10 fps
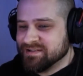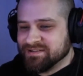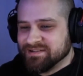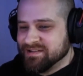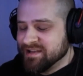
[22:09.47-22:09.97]

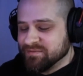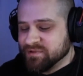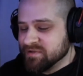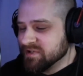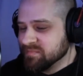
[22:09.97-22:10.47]
And with
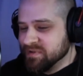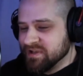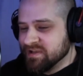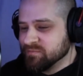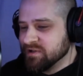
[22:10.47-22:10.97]
the big
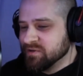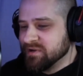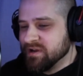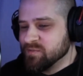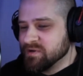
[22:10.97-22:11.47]
band, we know
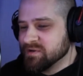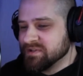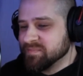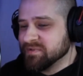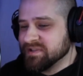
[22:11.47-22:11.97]
how well
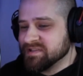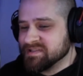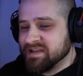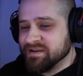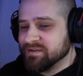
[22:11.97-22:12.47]
that plays
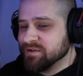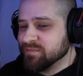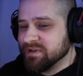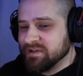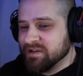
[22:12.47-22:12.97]
out. Oh
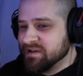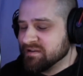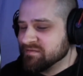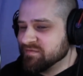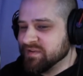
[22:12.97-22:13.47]
my
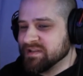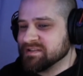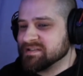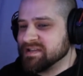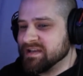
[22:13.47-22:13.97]
God,
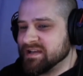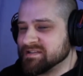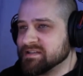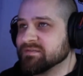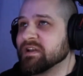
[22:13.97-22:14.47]

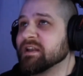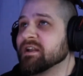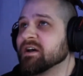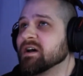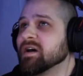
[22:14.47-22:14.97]
fantastic,
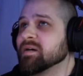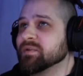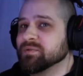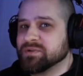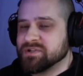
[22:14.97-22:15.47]

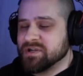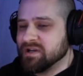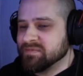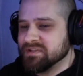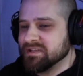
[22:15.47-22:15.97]
phenomenal
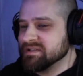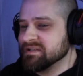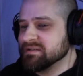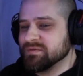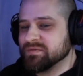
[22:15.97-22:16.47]
job that they
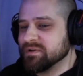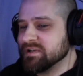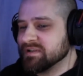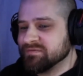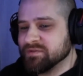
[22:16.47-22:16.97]
did over
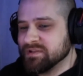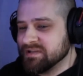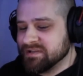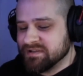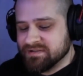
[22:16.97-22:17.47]
at for
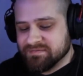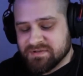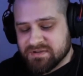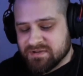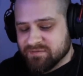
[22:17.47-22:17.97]
the
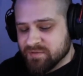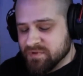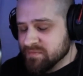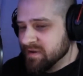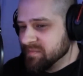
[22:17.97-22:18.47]

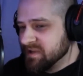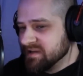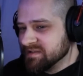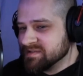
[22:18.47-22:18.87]
Bebop Nights.